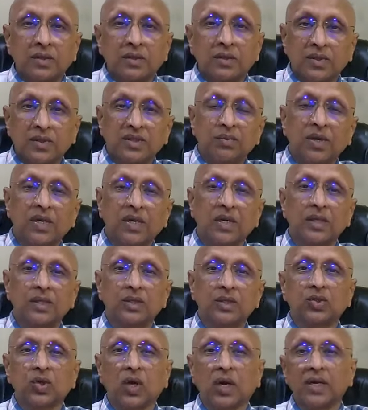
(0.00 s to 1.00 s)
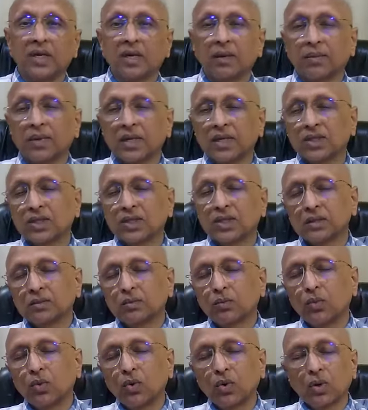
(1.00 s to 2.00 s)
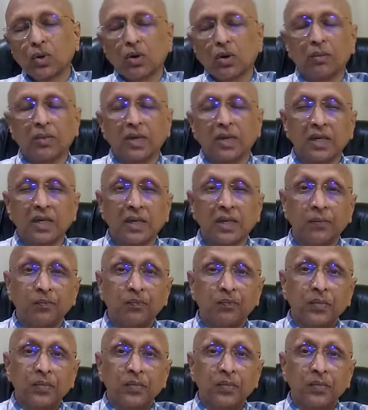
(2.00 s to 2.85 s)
specifically joint affections, more commonly,